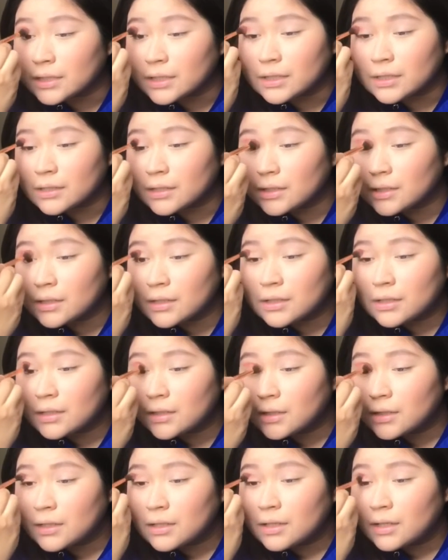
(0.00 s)
Like,
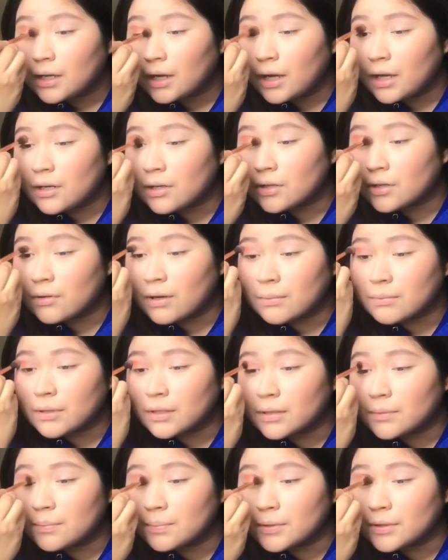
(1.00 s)
I don't know, I'm
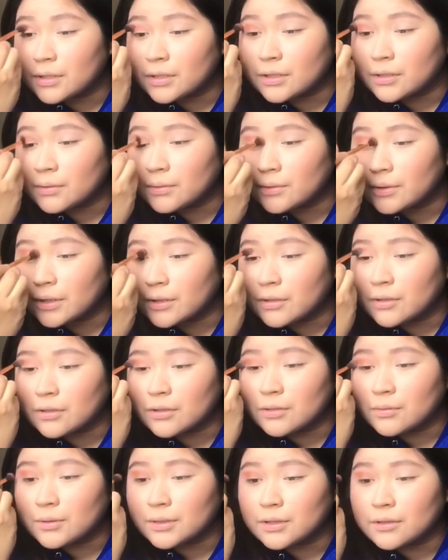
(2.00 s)
not a beauty guru, I don't
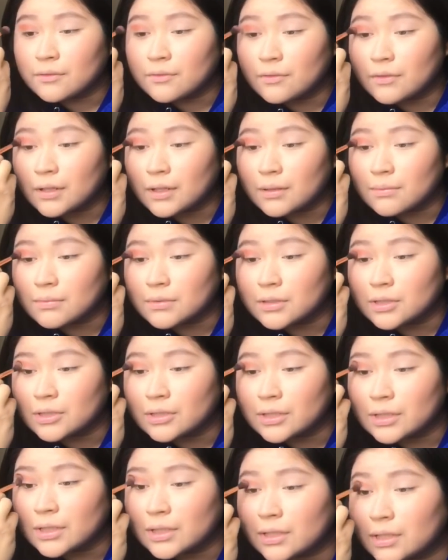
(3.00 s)
know what the fuck I'm
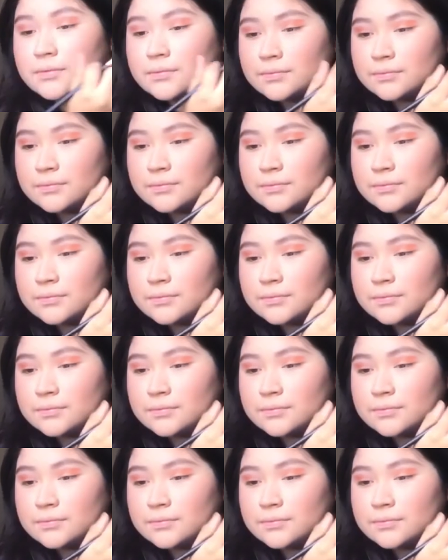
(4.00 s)
doing.